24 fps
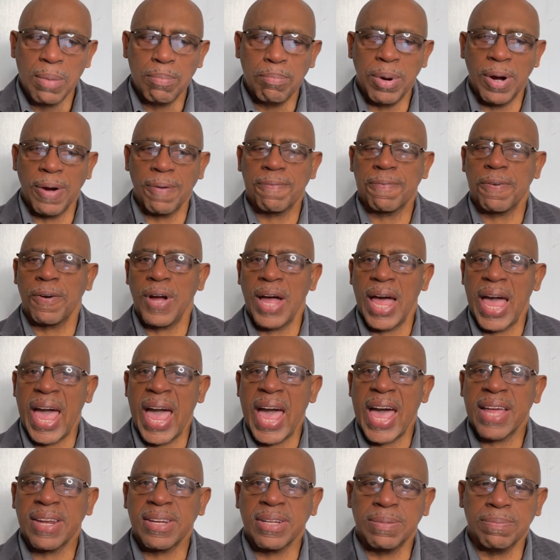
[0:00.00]
But for
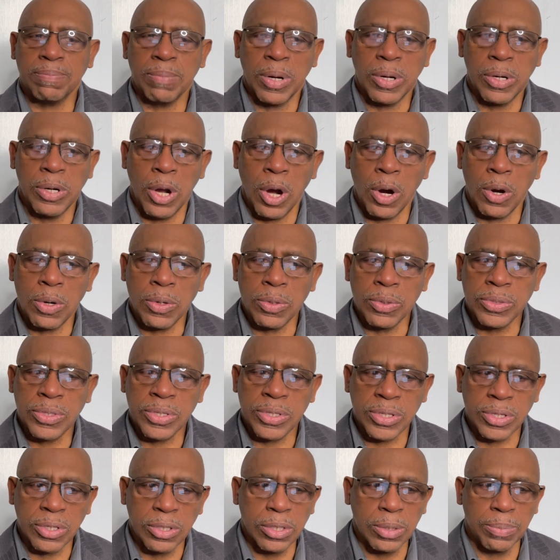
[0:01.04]
Adam, no
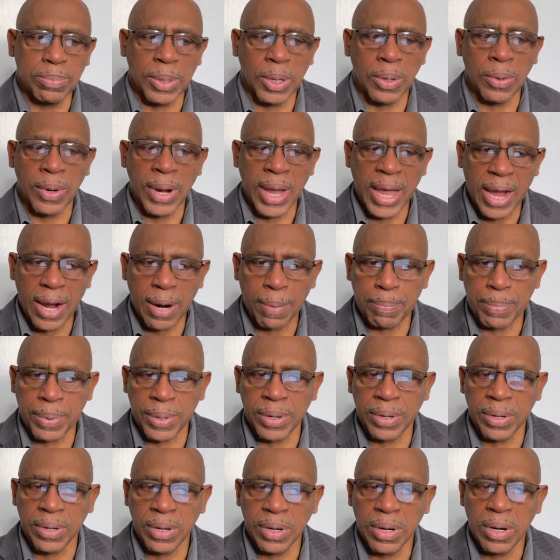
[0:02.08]
suitable
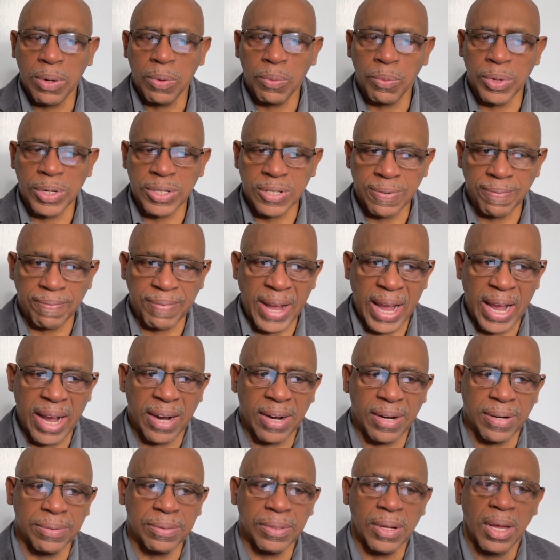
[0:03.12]
helper was
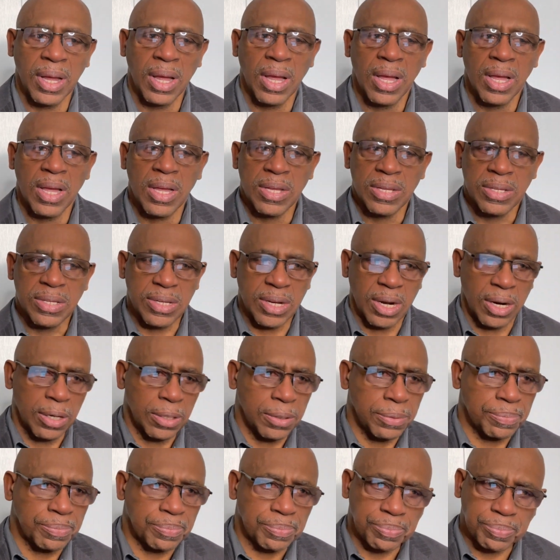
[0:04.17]
found.
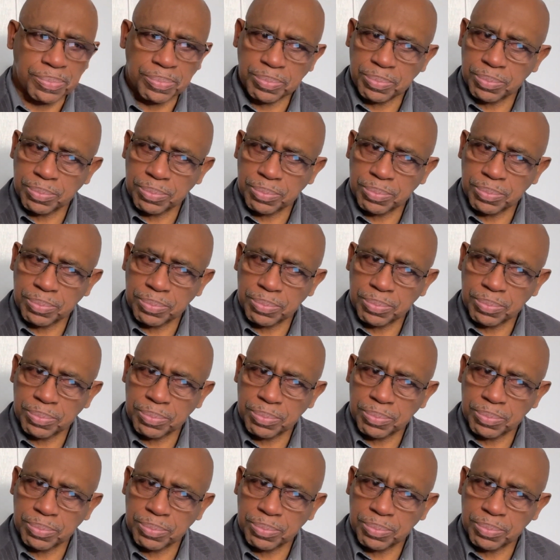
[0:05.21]
So